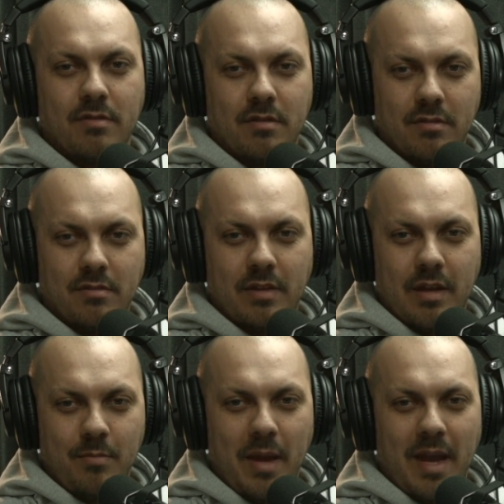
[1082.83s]
of the
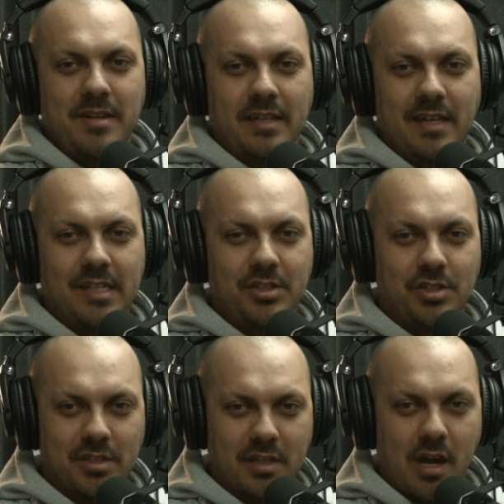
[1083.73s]
impending
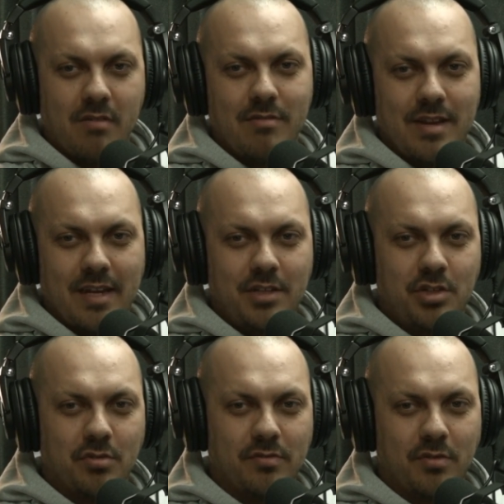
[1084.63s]
nature, the current
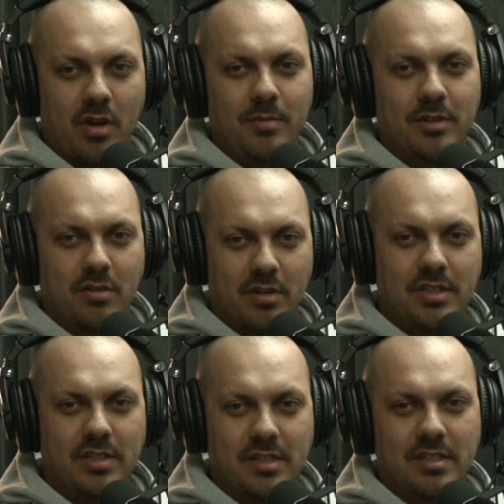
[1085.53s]
nature of climate
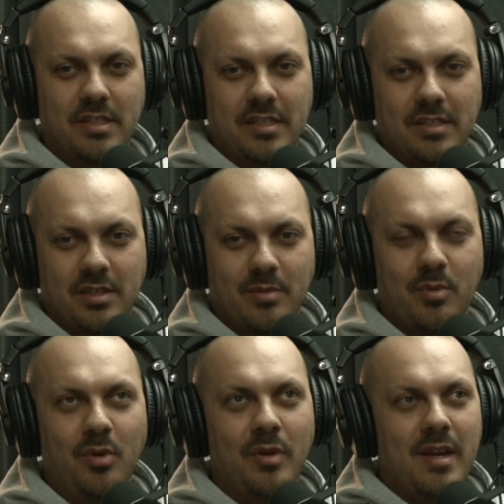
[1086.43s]
crisis, as an
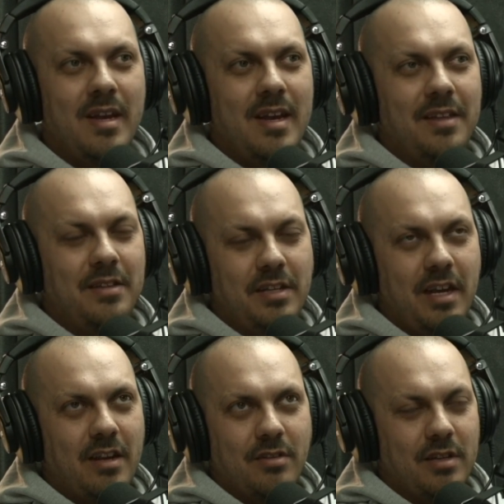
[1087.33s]
example. And then,
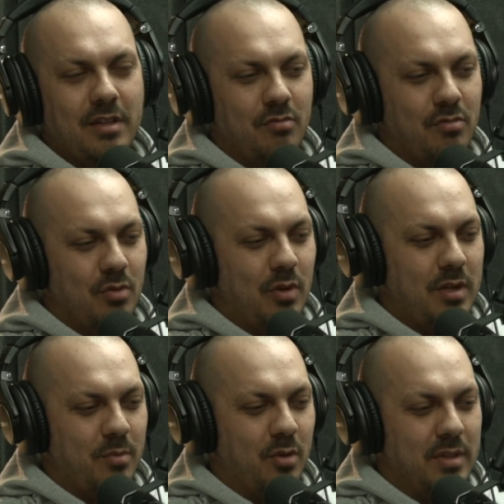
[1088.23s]
I think the
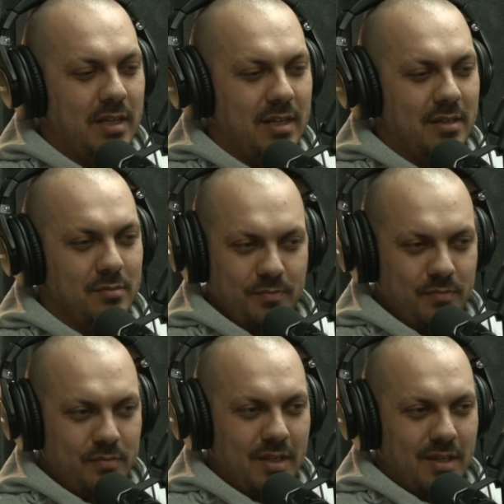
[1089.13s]
way you point that out,
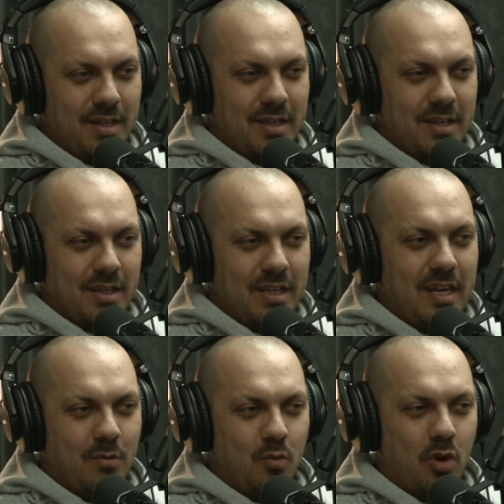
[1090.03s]

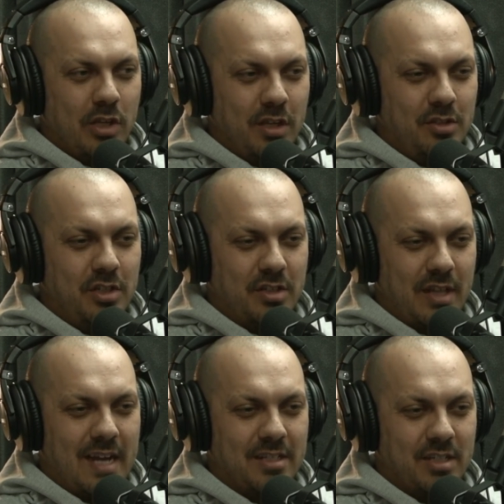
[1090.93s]
what use is
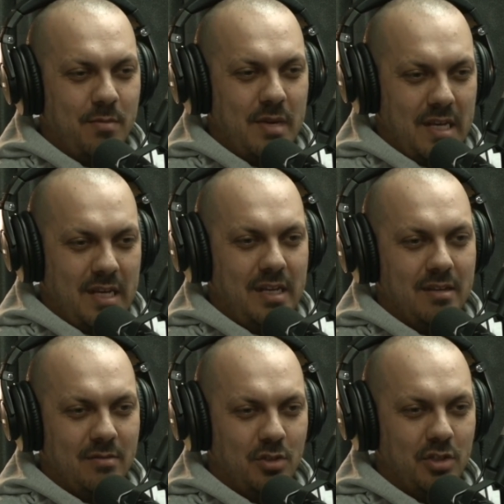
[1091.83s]
that to
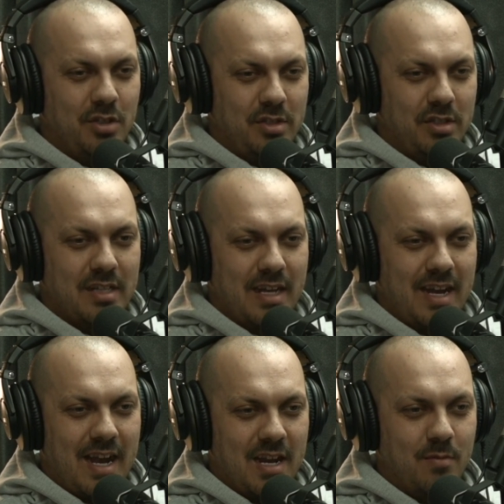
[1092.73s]
me? What use is
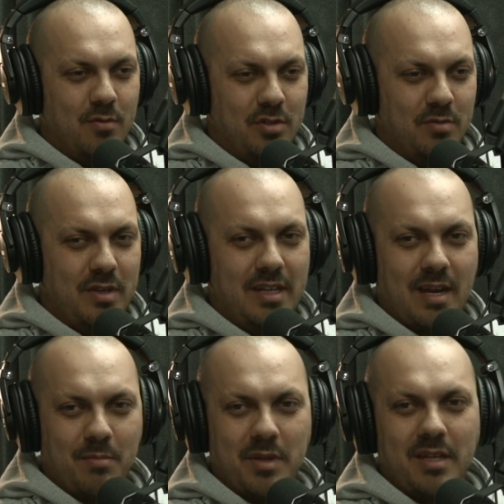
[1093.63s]
that animal to me?
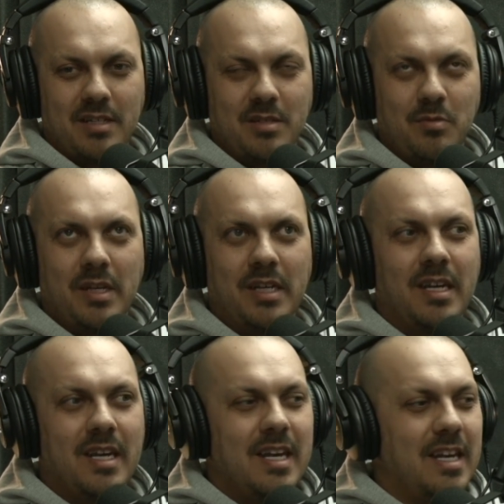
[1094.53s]
That being to me
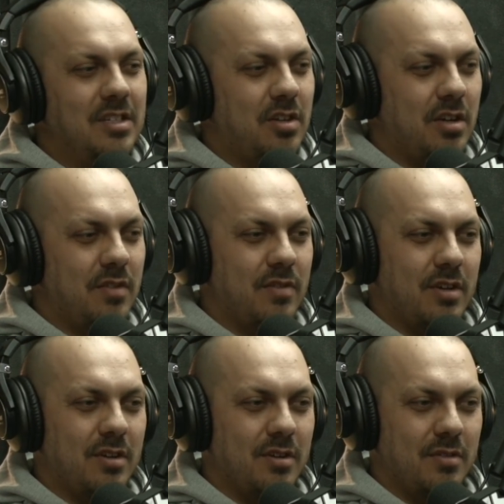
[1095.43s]
is kind of
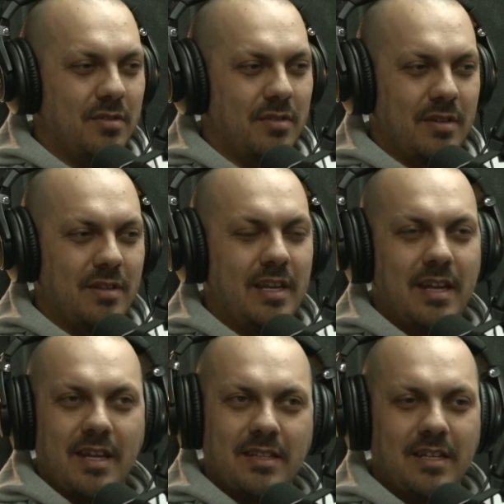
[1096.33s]

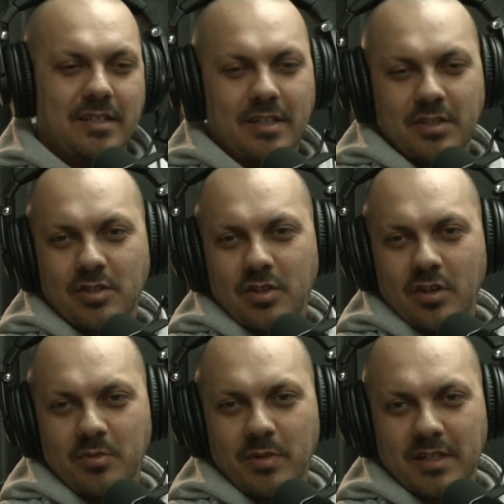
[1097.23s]
that there's a
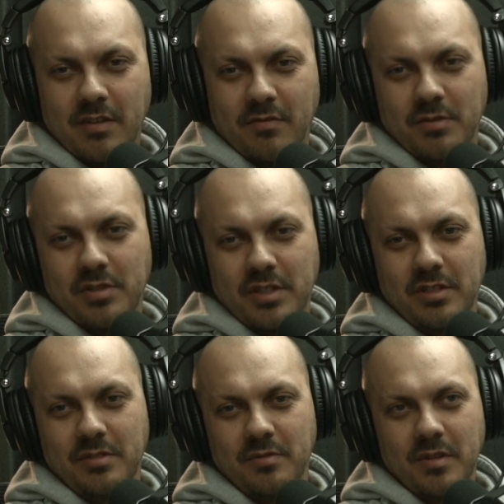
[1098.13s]
seismic difference
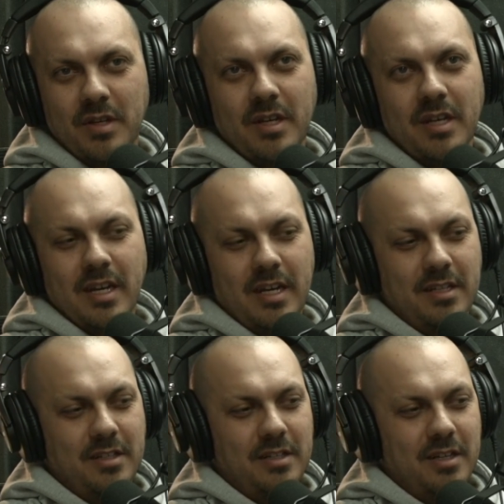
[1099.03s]
in
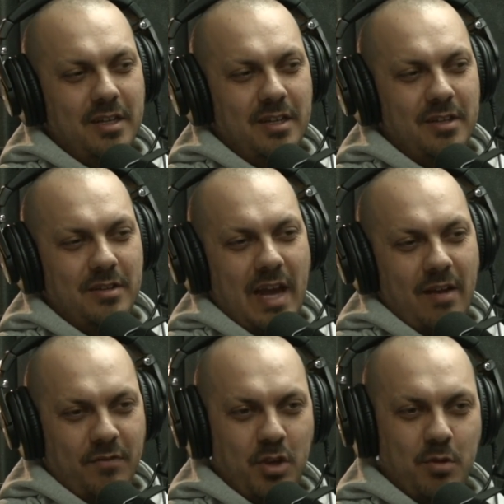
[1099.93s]

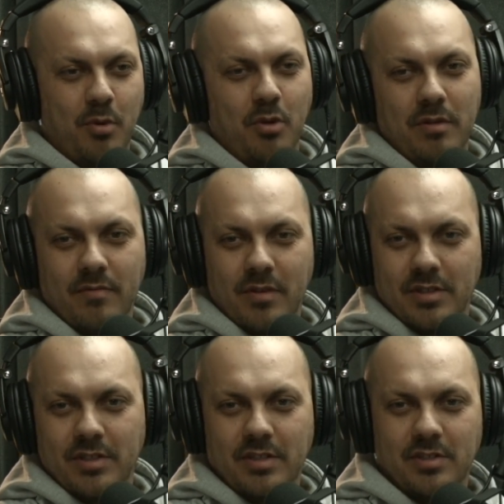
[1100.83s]
that viewpoint
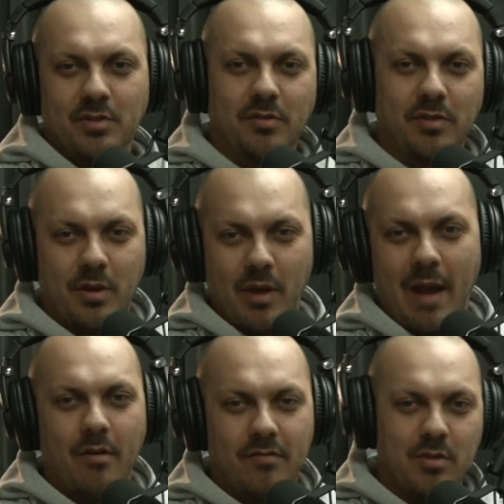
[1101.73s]
versus sort of
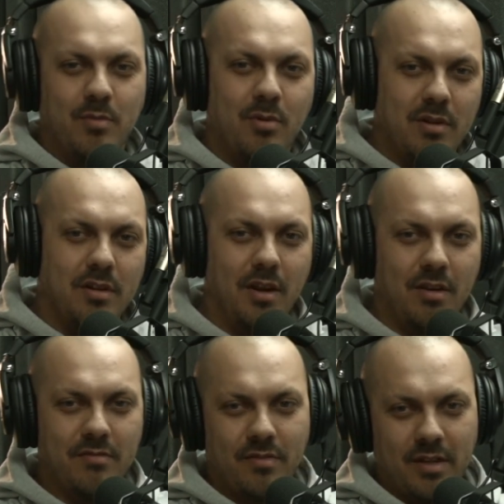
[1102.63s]
our viewpoint, and
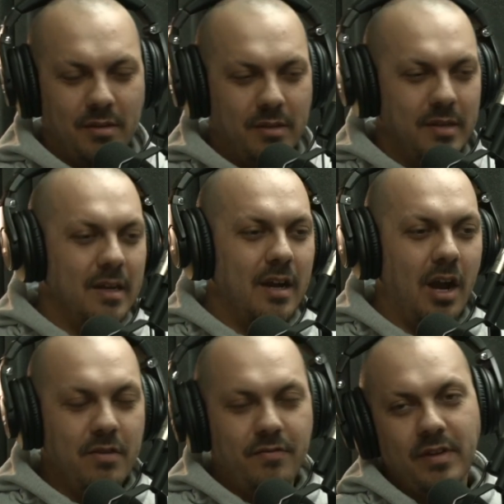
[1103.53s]
hopefully
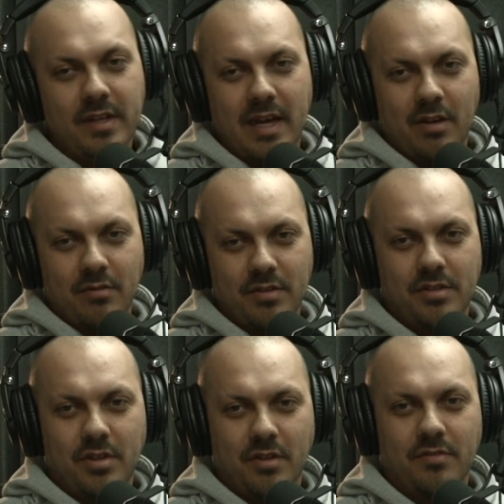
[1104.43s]
that of
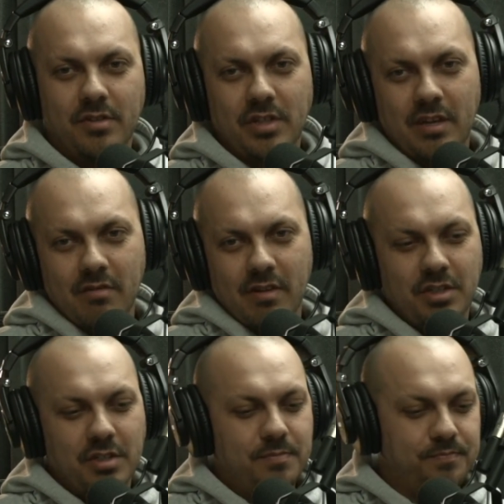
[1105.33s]
the
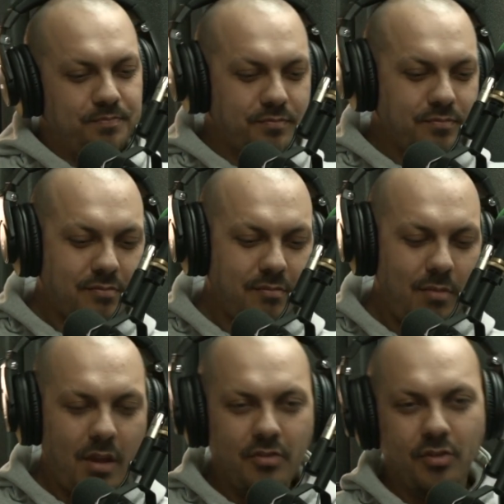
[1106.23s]
generation,
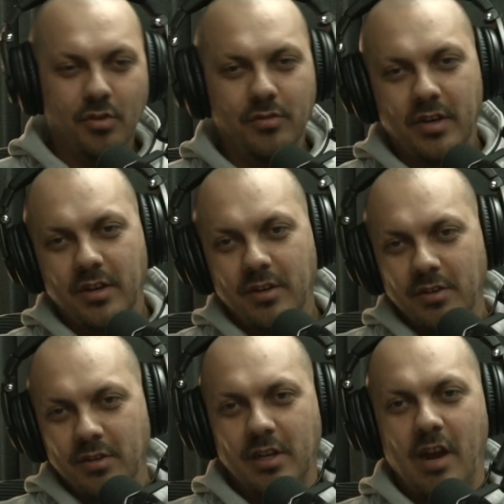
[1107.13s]
sort of
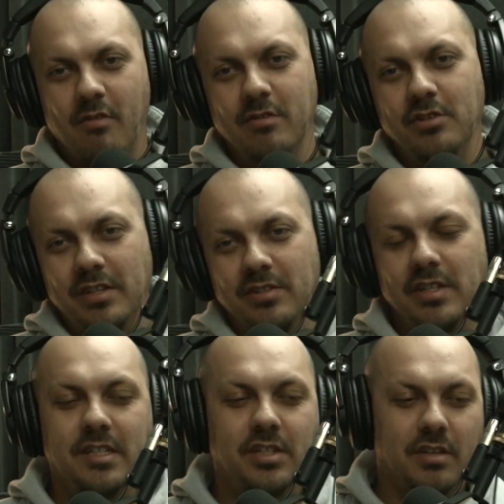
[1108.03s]
the current Gen Z